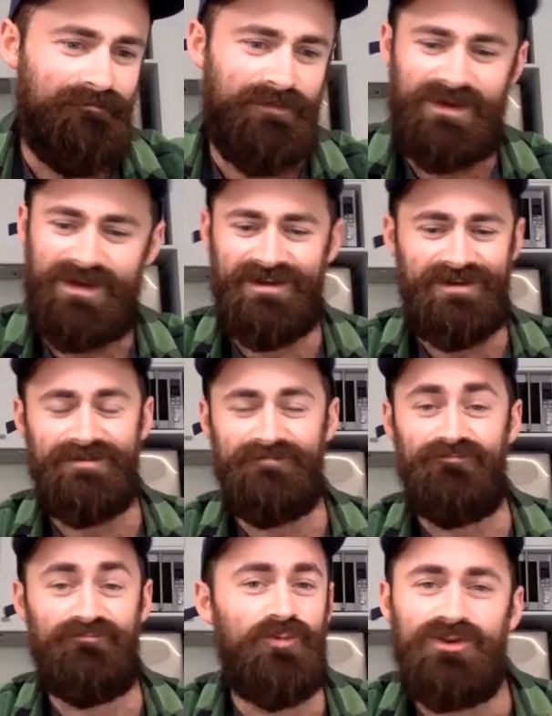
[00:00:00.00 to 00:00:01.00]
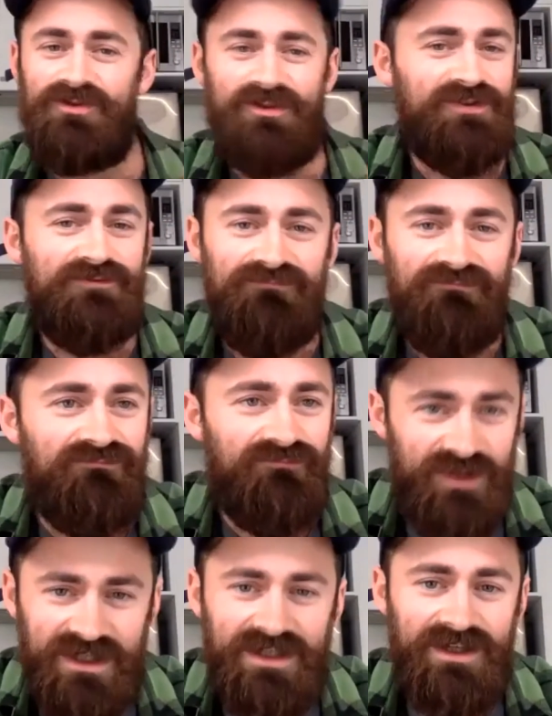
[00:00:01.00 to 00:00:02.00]
he was just
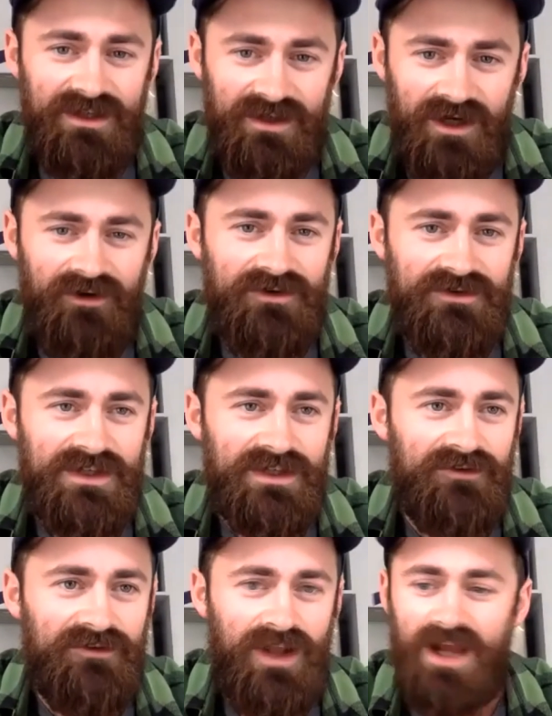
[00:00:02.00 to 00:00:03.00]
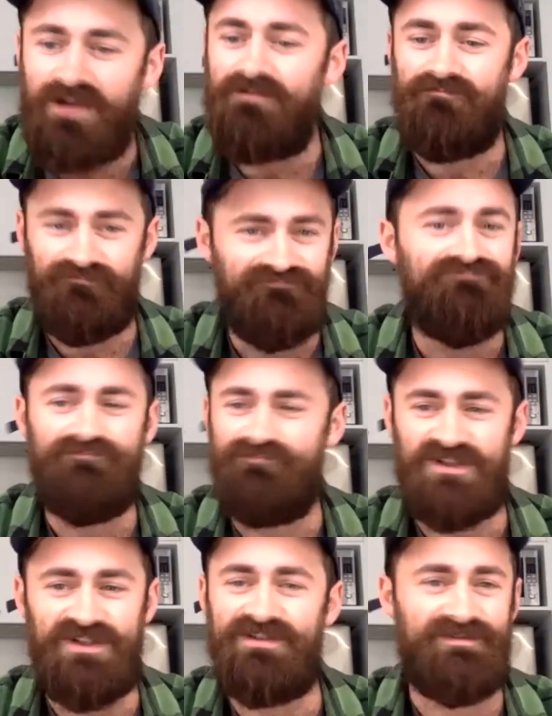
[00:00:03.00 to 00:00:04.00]
really encouraging of like,
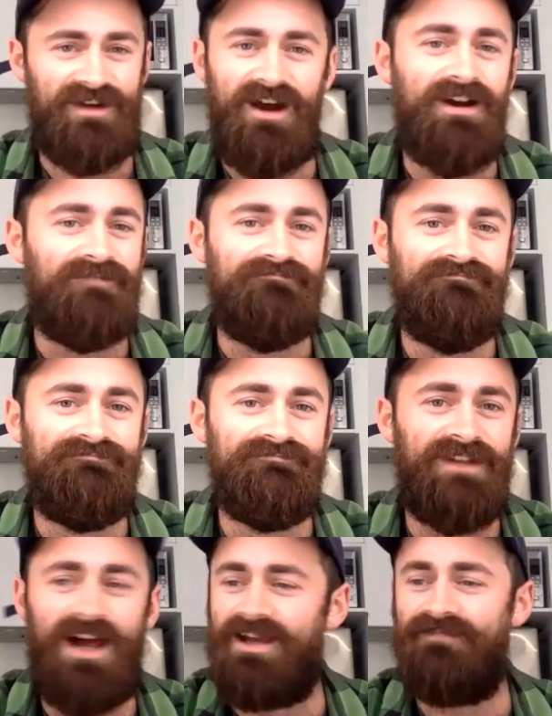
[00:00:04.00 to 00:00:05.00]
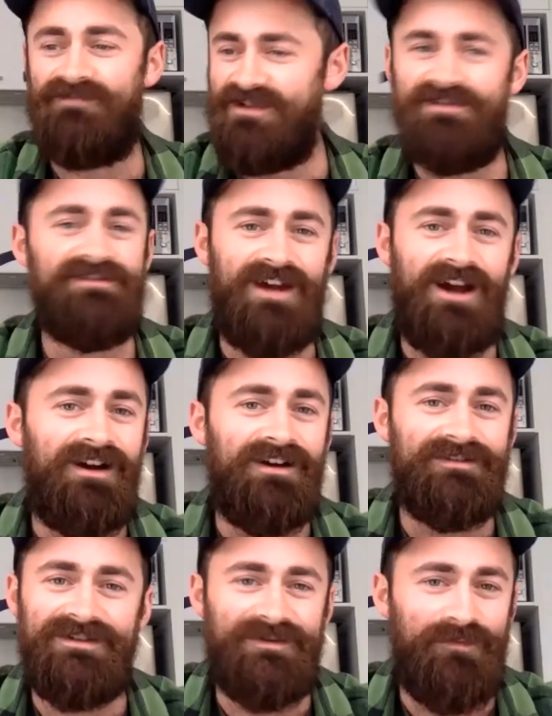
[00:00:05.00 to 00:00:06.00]
just start. It
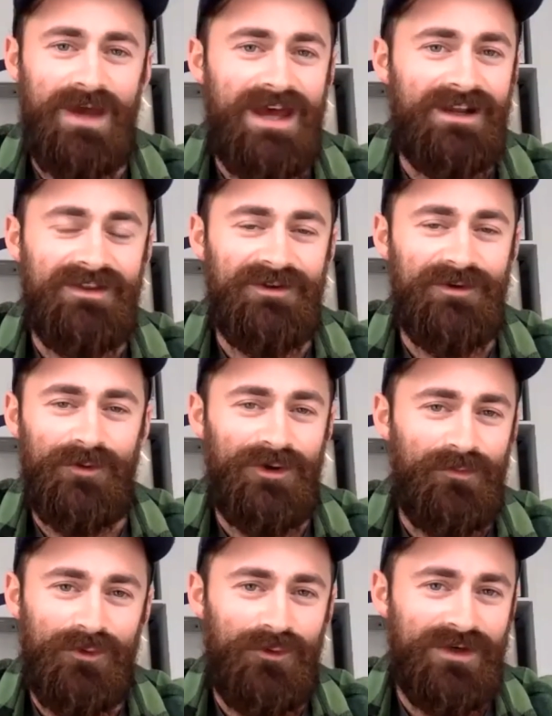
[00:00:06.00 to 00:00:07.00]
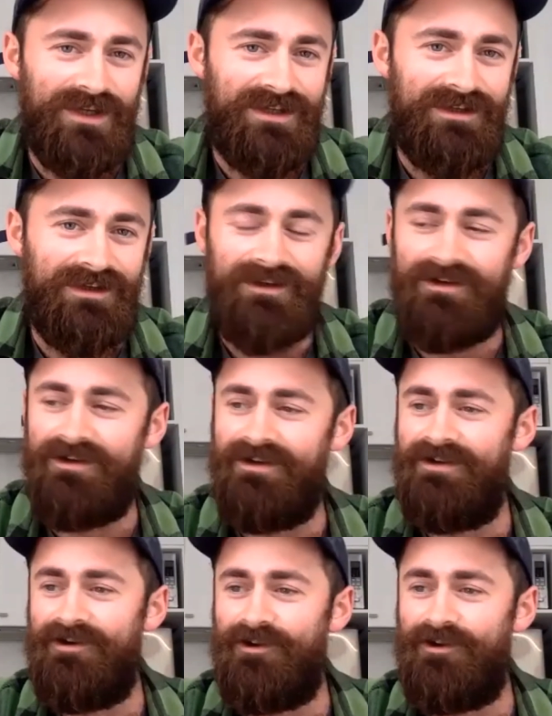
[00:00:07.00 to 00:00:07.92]
doesn't matter that you weren't born here or